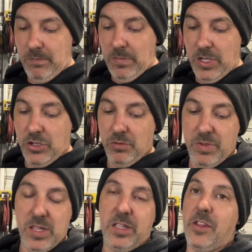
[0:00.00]
It could be
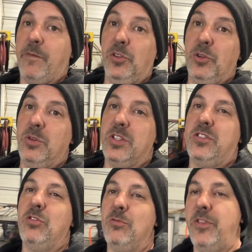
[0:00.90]
that the fluid is
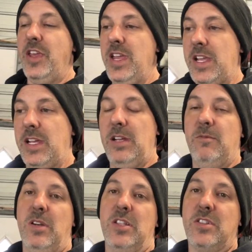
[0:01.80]
too thick, and
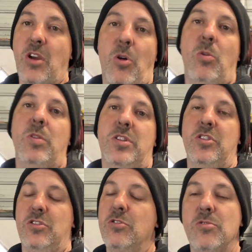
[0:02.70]
when it's cold, it's
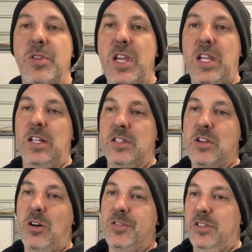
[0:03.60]
just too thick, and it's
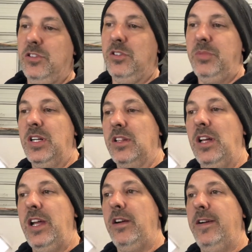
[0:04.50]
causing a little bit of
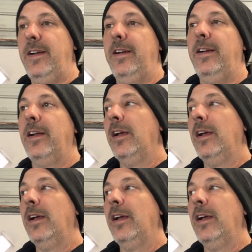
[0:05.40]
clatter in there.